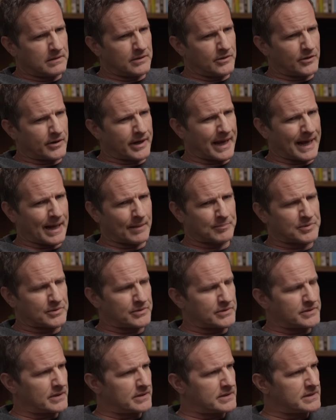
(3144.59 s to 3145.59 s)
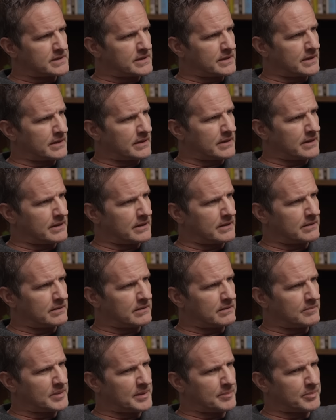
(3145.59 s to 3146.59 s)
your captors on
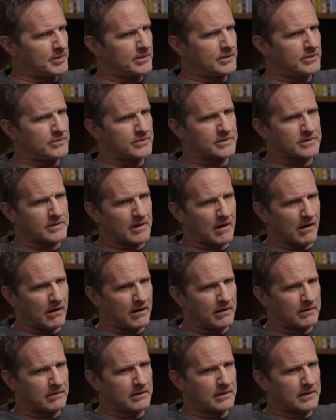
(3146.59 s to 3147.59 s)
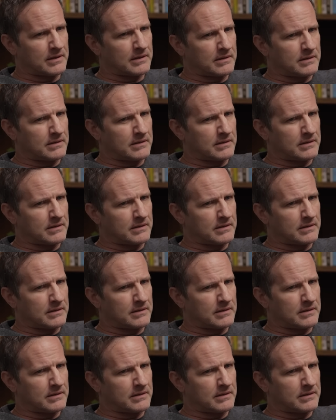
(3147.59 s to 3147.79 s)
CNN, people that you saw